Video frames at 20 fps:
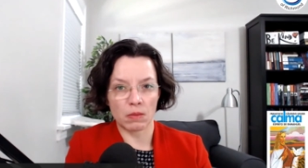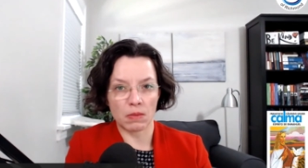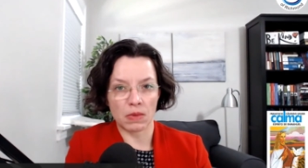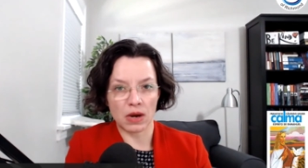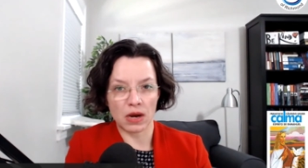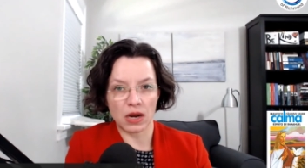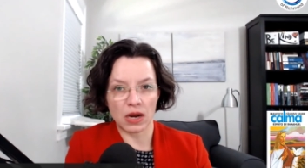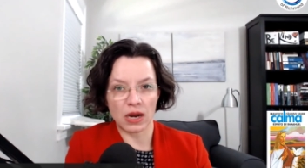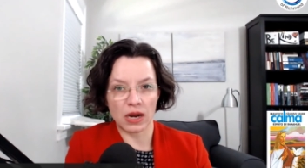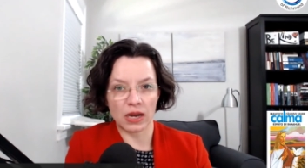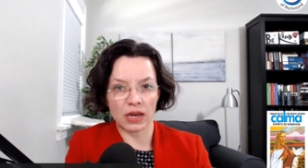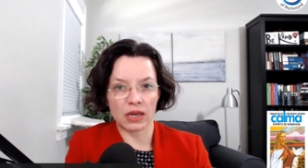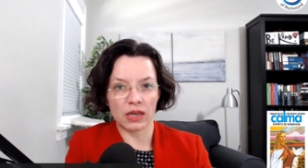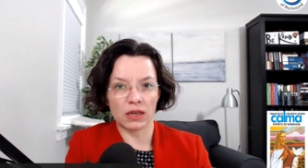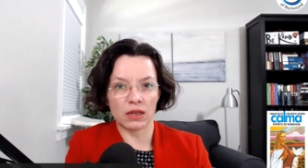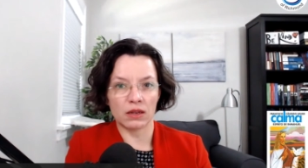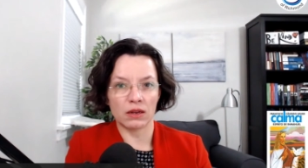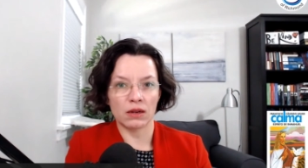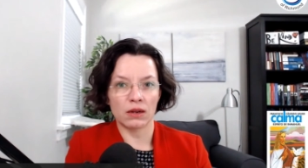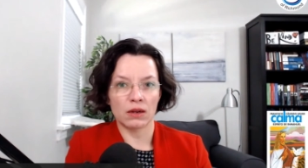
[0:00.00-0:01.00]

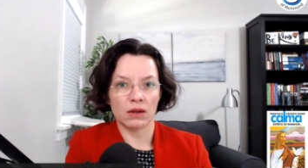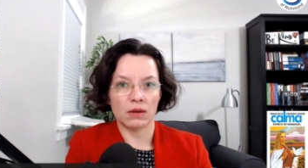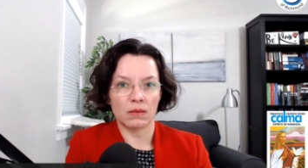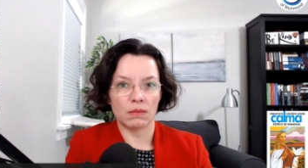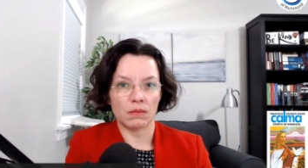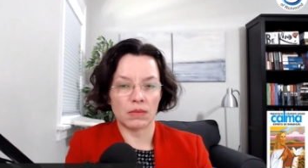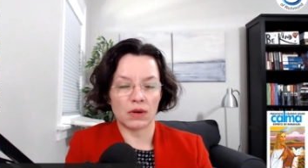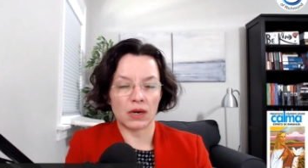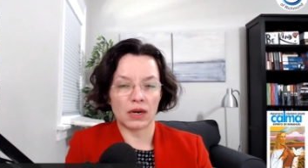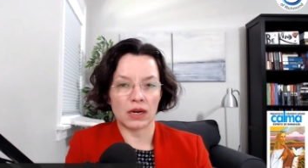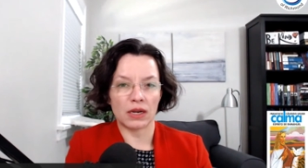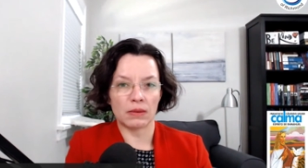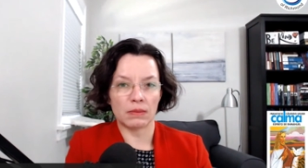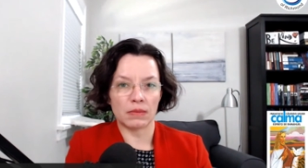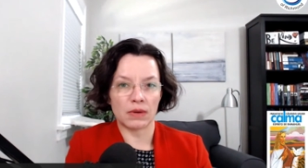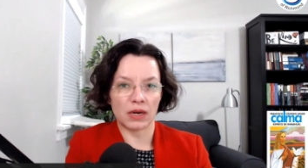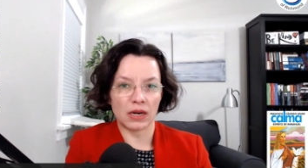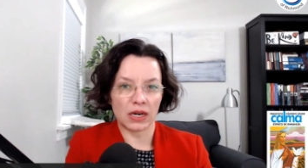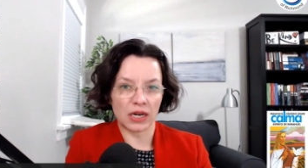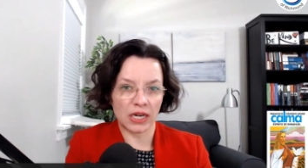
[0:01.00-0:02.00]
mine,
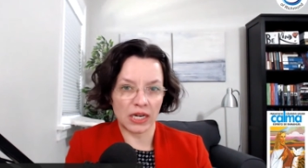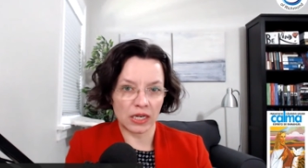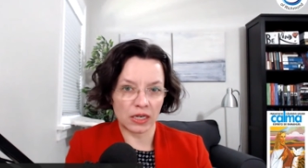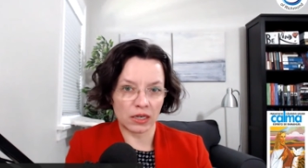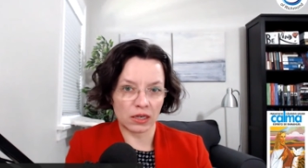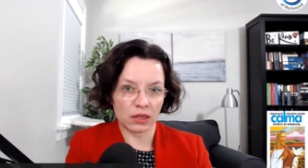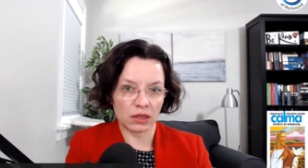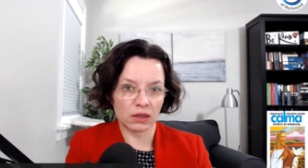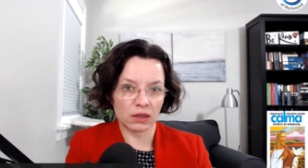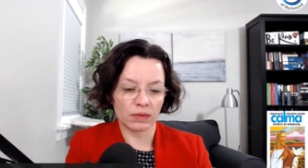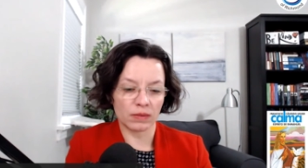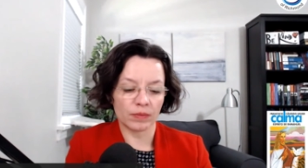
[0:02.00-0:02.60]
mine,